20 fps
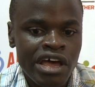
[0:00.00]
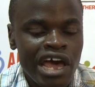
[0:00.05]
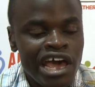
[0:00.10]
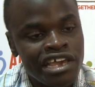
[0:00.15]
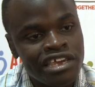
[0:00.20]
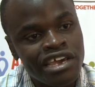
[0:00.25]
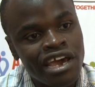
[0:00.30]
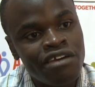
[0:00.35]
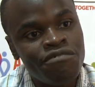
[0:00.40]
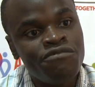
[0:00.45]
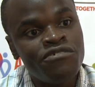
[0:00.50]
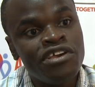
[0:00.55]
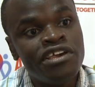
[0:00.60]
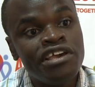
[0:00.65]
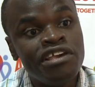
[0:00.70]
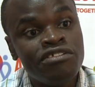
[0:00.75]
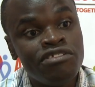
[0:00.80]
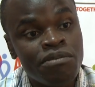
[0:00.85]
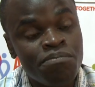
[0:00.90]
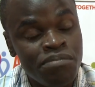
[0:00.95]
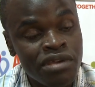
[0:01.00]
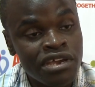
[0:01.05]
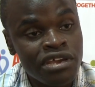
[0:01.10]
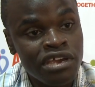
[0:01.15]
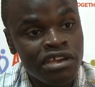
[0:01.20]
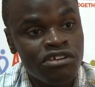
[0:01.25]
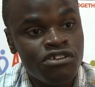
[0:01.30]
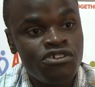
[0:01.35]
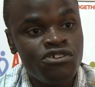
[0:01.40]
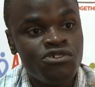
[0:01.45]
HIV is a
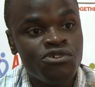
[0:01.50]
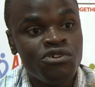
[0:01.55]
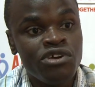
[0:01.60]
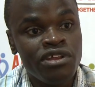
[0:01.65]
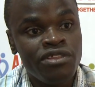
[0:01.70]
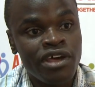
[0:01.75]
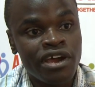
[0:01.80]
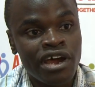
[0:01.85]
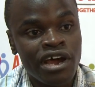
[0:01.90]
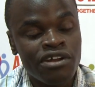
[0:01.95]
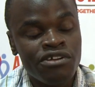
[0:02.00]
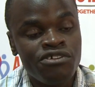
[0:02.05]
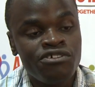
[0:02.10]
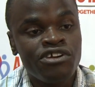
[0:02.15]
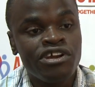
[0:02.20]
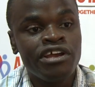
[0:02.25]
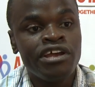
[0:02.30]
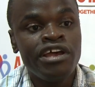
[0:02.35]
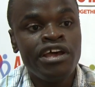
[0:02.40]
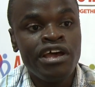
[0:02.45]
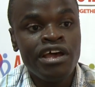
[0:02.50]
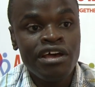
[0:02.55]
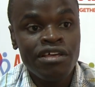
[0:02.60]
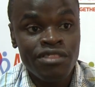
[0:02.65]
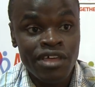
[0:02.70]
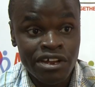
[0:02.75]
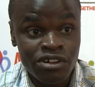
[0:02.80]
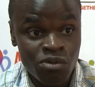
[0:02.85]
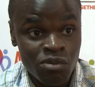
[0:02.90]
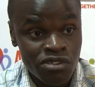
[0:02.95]
big issue in the country,
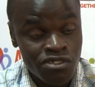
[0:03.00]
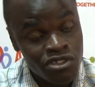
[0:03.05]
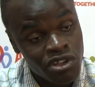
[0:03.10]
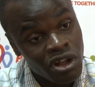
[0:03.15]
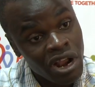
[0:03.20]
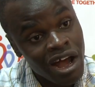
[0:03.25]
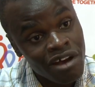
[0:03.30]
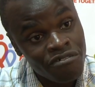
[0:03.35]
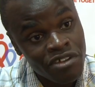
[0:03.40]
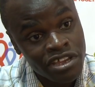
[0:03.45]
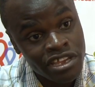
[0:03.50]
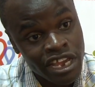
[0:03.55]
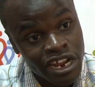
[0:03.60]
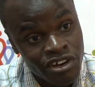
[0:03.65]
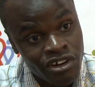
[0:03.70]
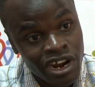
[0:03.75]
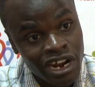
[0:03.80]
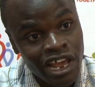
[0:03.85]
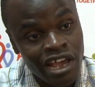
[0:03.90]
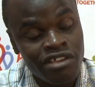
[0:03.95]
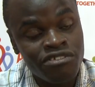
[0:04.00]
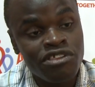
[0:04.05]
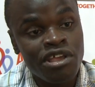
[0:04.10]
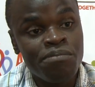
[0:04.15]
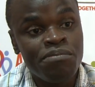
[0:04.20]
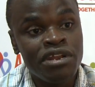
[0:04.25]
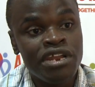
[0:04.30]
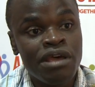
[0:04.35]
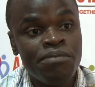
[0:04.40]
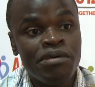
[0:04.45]
that we still have a generalized
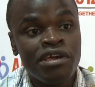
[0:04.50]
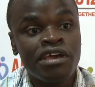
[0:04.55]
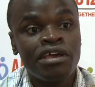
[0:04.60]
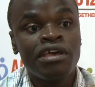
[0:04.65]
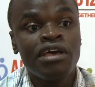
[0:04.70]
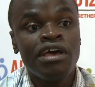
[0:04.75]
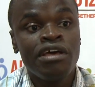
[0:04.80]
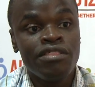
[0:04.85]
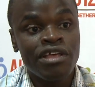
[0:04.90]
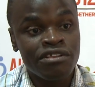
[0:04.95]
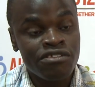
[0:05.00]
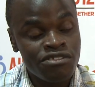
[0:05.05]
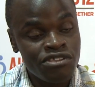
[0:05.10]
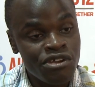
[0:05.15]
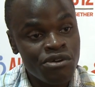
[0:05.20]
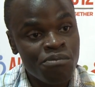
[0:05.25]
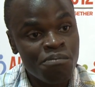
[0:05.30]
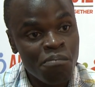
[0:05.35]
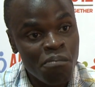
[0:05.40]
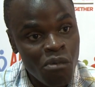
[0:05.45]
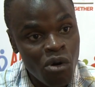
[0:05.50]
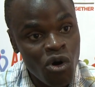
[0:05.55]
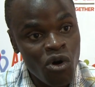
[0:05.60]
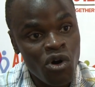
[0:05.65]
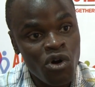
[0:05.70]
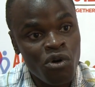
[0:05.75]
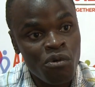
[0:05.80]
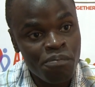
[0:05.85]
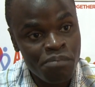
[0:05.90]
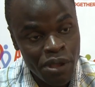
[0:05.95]
epidemic, that still
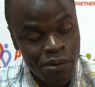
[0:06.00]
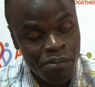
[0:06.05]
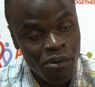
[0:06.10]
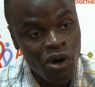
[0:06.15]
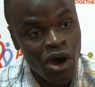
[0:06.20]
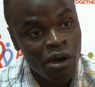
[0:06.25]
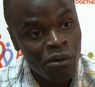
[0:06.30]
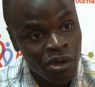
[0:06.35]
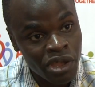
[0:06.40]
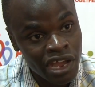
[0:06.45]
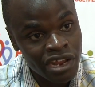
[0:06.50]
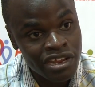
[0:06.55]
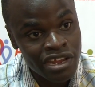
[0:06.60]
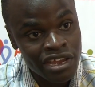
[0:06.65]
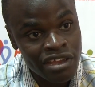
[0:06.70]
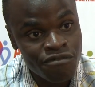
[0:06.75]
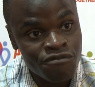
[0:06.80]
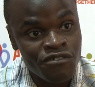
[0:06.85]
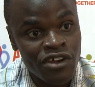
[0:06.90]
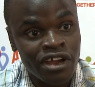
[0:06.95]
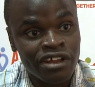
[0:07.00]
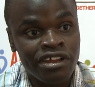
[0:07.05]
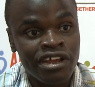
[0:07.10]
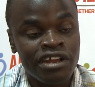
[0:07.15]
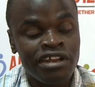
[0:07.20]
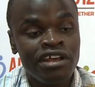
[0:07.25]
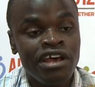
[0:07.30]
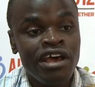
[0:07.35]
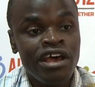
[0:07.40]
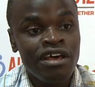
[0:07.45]
more people are getting
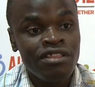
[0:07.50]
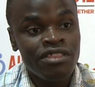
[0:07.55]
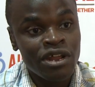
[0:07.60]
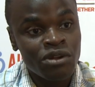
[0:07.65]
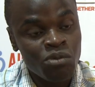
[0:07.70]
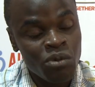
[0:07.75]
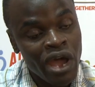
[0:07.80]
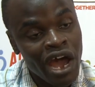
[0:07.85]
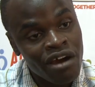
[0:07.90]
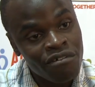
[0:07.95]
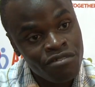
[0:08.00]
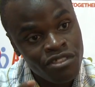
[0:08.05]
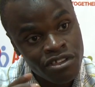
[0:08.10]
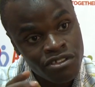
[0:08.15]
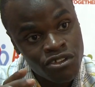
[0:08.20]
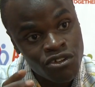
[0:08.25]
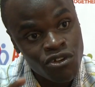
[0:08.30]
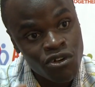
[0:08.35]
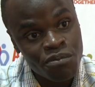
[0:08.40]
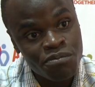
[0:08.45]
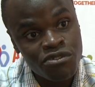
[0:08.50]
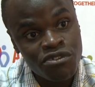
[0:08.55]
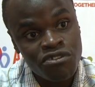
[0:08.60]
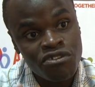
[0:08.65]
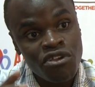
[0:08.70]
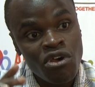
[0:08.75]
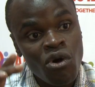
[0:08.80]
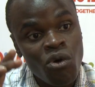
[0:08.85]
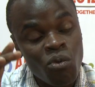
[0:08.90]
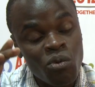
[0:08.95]
infected, that we have these
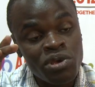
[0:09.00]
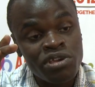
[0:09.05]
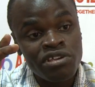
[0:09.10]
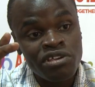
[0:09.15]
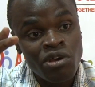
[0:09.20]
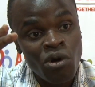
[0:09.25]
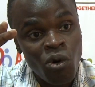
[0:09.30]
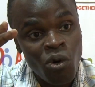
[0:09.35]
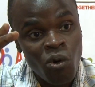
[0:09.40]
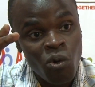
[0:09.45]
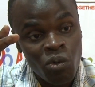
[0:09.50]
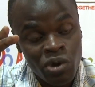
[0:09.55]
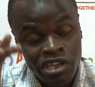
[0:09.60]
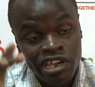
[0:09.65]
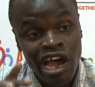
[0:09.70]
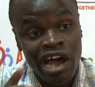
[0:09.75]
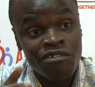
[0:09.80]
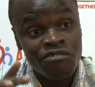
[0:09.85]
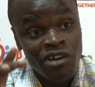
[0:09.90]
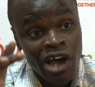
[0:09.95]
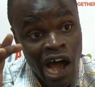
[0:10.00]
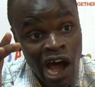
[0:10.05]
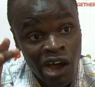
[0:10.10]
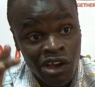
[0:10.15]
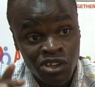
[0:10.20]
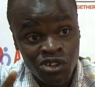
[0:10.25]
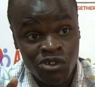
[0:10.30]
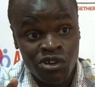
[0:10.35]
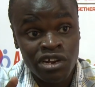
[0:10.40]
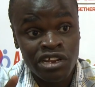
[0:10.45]
groups which have
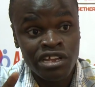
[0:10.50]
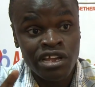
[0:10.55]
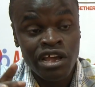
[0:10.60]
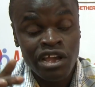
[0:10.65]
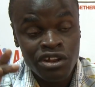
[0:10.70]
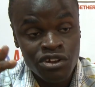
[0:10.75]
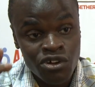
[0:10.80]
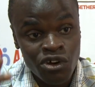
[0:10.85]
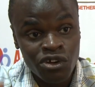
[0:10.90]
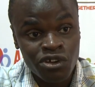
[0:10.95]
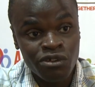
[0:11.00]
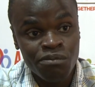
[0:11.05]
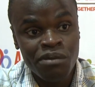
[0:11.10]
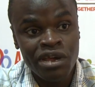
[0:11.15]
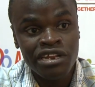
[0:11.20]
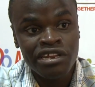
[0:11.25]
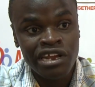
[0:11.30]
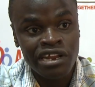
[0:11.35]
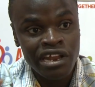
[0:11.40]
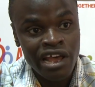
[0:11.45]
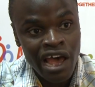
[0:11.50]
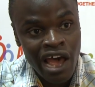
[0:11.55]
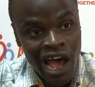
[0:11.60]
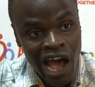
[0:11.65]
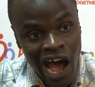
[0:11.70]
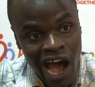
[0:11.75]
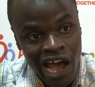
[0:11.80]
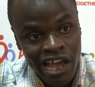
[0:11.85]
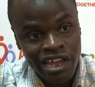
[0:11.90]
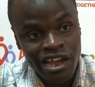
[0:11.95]
actually documented
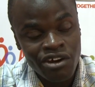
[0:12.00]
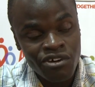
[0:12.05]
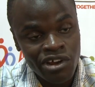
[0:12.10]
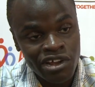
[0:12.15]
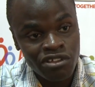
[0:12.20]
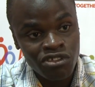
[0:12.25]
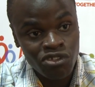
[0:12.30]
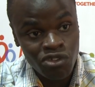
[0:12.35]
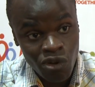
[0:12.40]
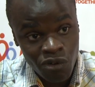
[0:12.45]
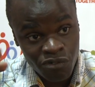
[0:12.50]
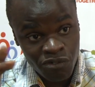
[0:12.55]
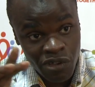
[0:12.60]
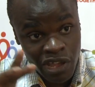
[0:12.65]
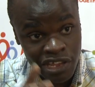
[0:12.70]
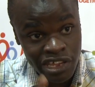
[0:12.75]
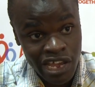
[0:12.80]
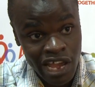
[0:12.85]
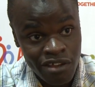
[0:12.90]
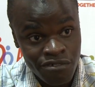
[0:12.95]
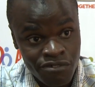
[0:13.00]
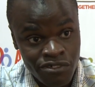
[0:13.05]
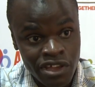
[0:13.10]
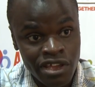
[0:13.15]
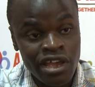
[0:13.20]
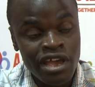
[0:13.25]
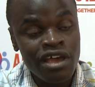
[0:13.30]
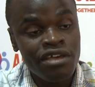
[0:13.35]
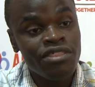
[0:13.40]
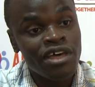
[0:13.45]
higher rates of
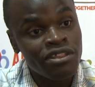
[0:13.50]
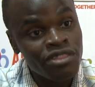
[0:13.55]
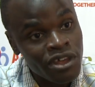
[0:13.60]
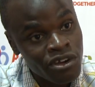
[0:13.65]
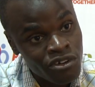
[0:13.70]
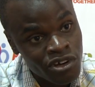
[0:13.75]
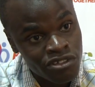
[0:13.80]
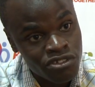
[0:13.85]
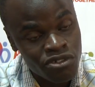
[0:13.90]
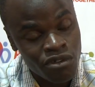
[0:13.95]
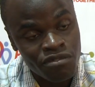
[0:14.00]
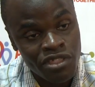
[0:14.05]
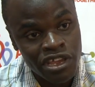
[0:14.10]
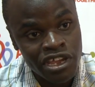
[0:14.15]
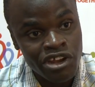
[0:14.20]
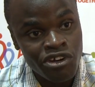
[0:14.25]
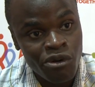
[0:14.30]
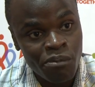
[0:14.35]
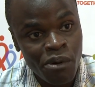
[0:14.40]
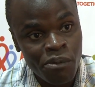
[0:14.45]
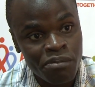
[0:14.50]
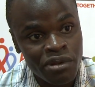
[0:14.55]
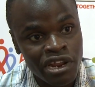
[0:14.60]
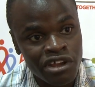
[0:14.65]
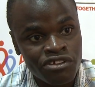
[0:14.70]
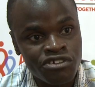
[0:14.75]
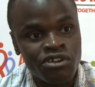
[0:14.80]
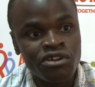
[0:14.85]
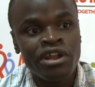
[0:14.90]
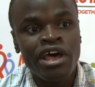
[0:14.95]
HIV than the rest of the general
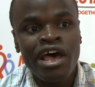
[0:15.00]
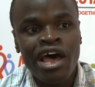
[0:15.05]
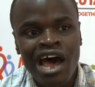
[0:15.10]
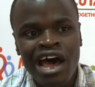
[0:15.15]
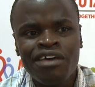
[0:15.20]
population.